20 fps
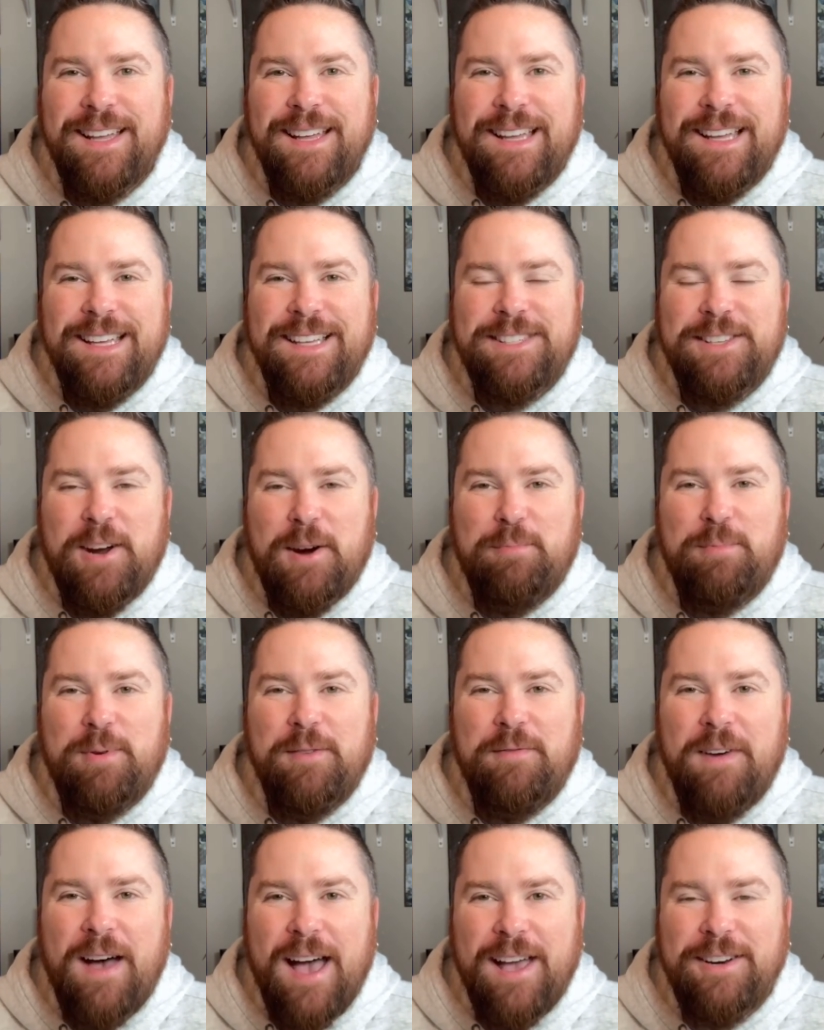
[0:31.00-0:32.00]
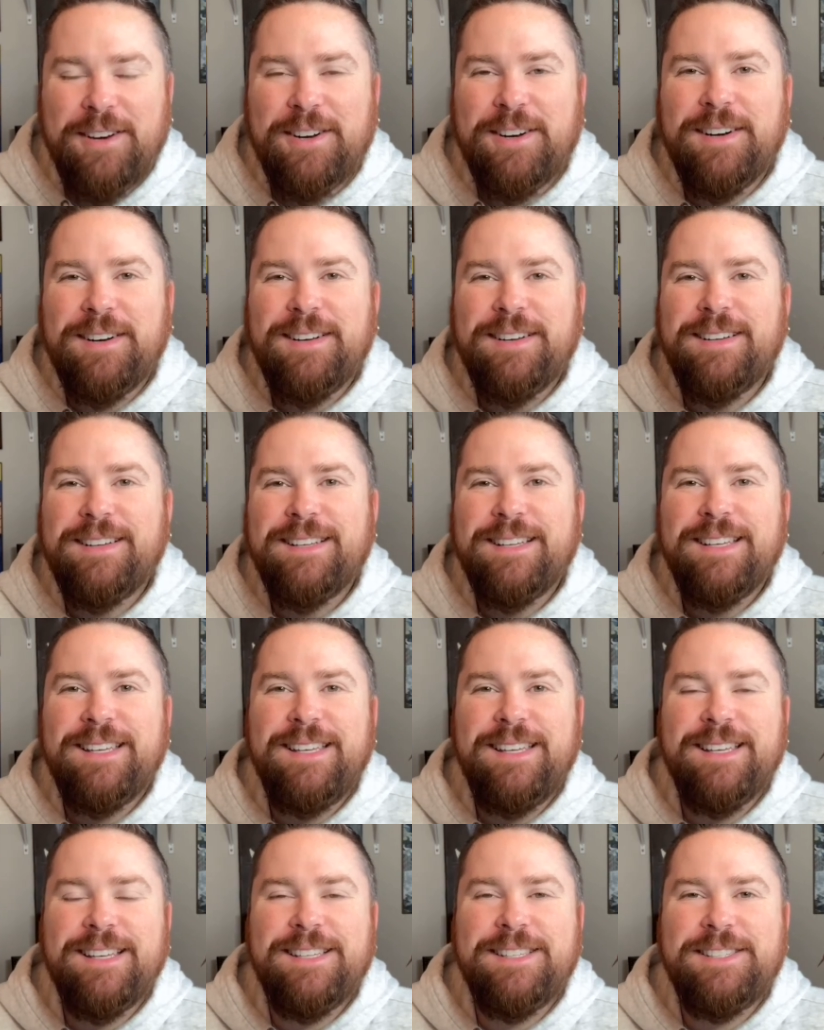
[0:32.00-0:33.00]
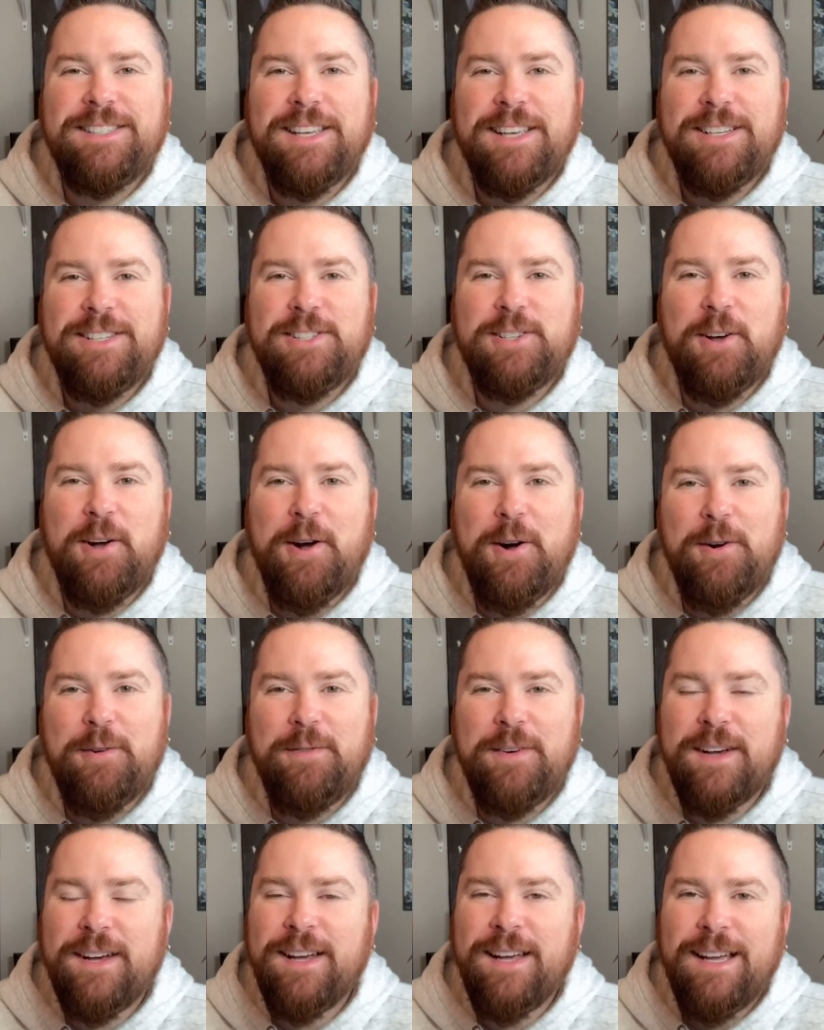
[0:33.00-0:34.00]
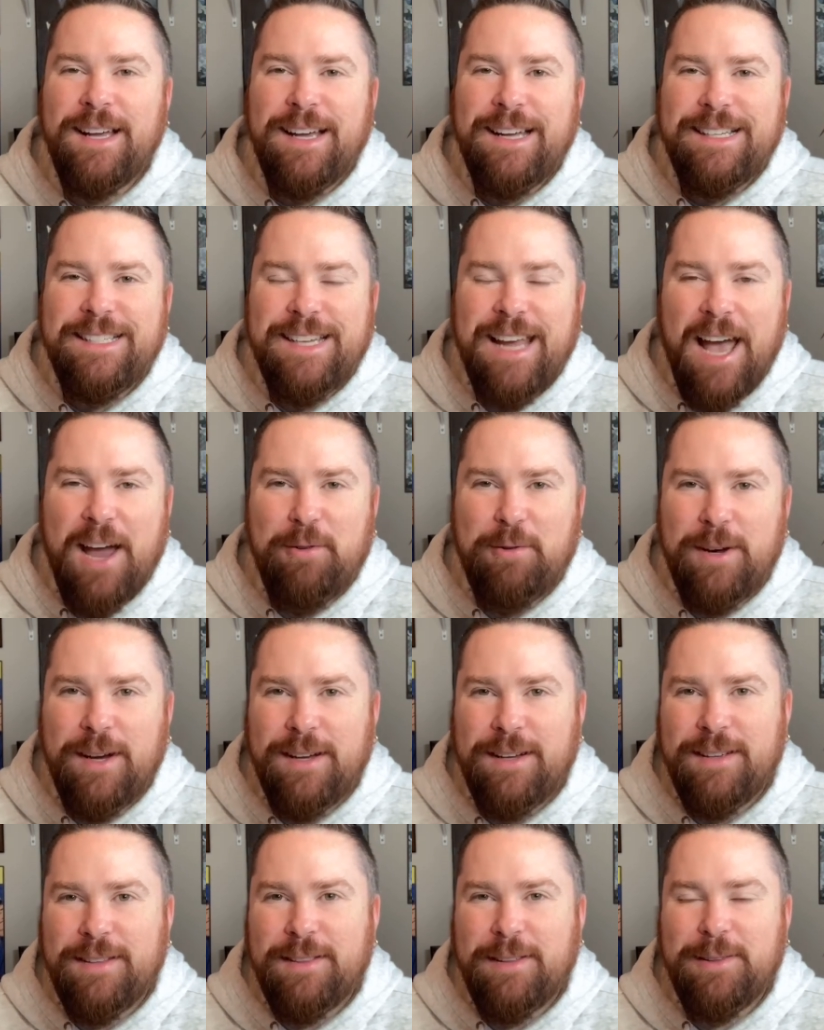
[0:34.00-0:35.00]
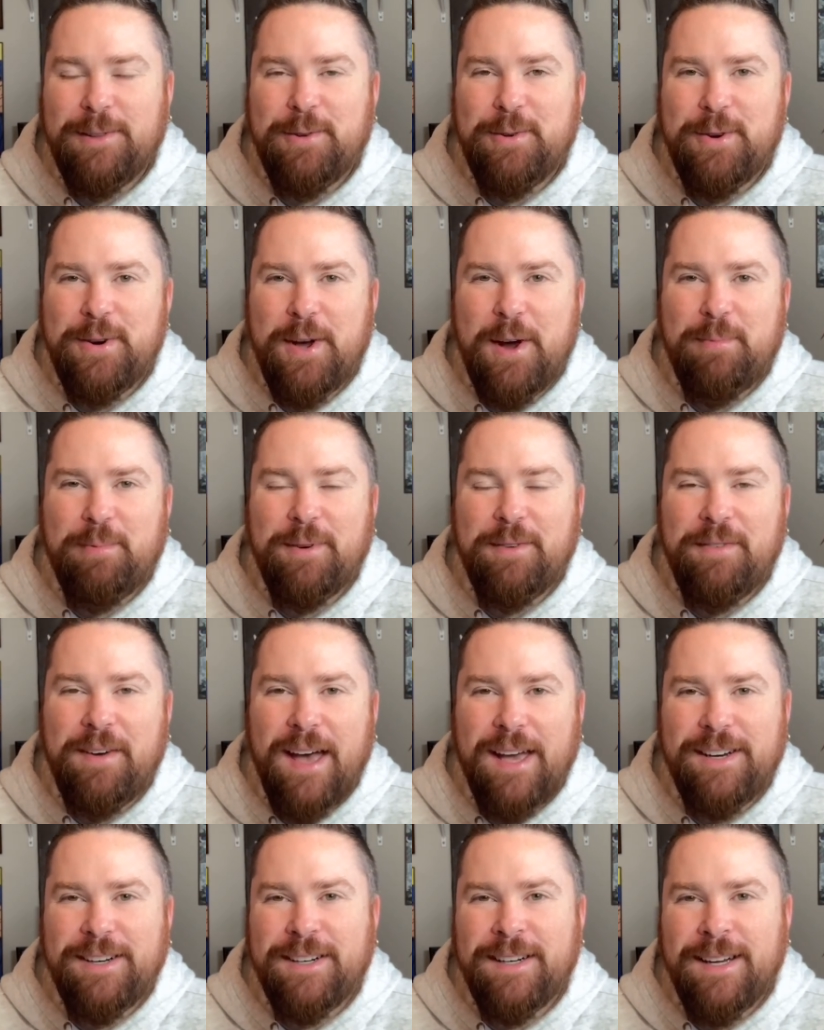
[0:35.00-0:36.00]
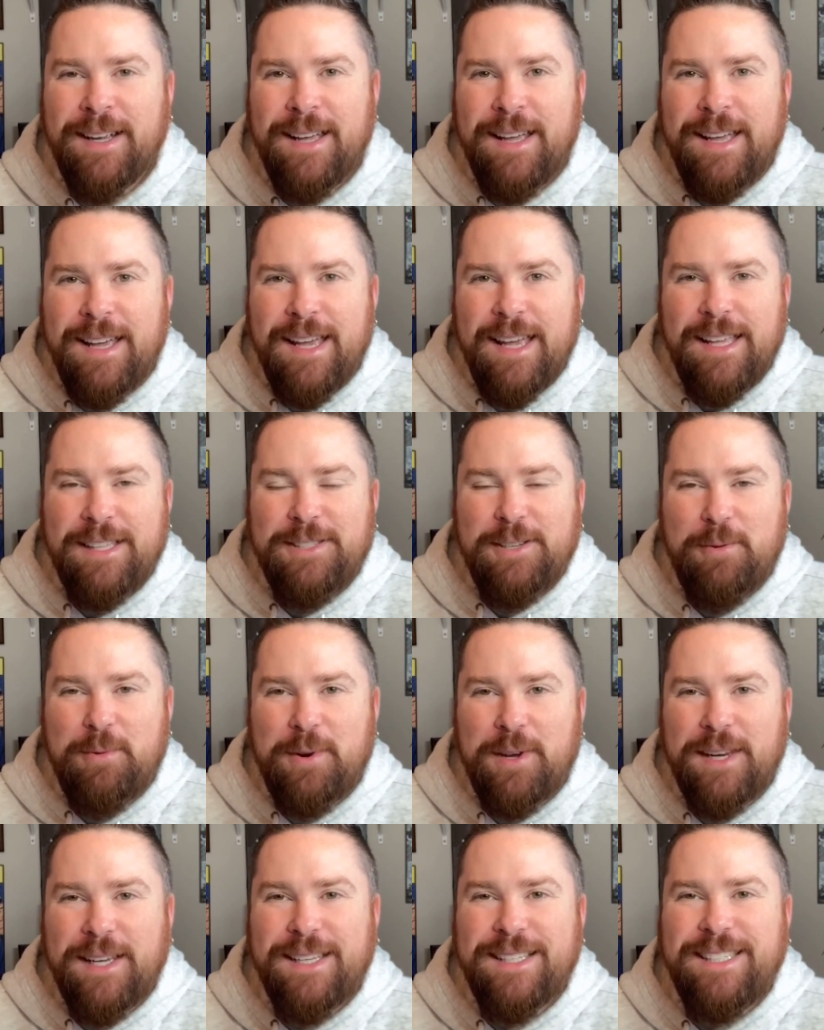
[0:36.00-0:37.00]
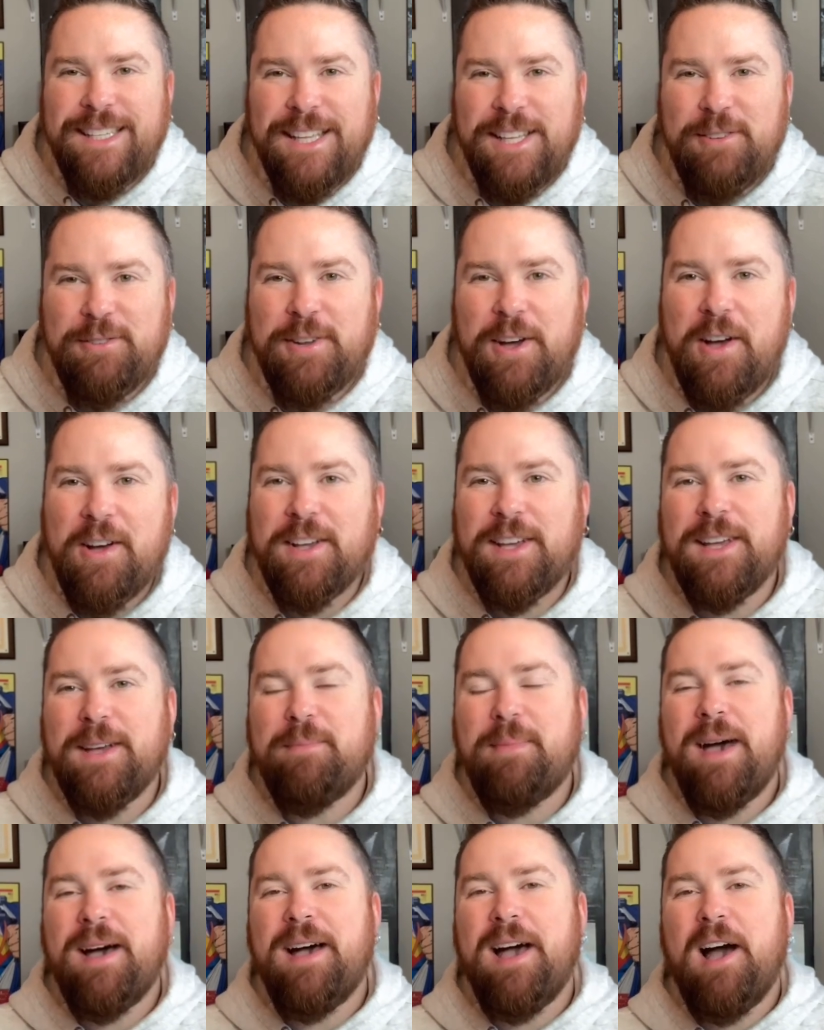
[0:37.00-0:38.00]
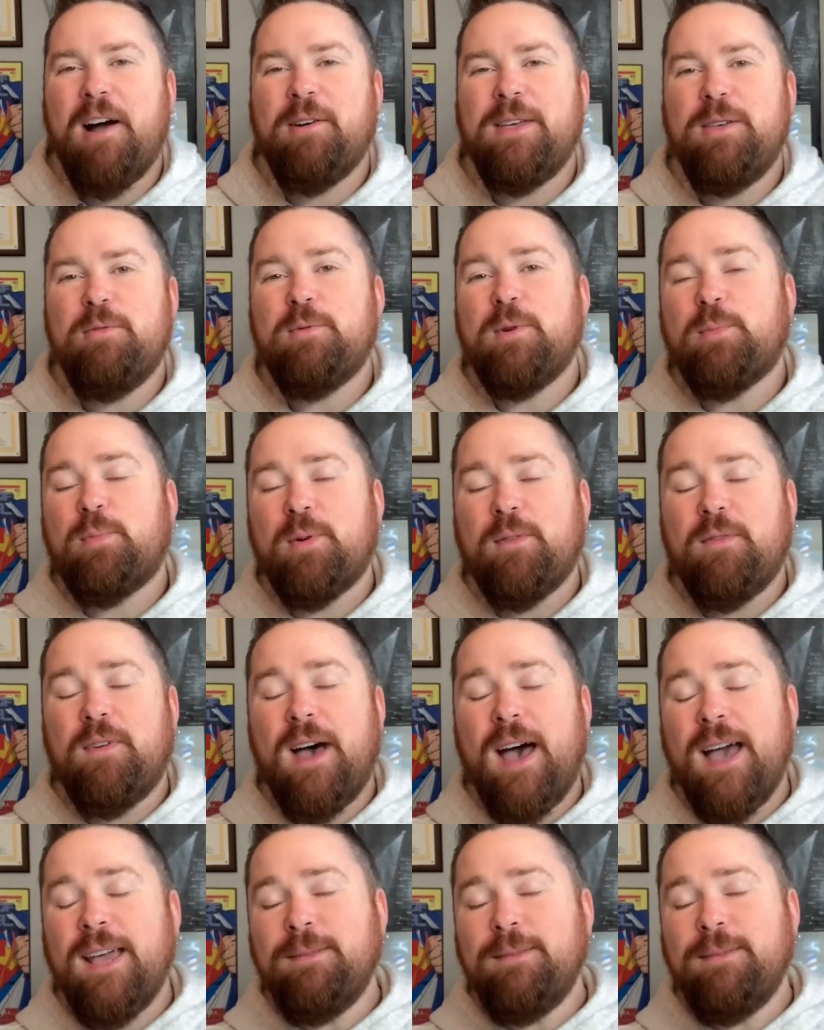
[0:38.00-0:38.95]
is our provider. He is Jehovah Jireh, the Lord our provider. And so we're going to continue talking about how he will provide.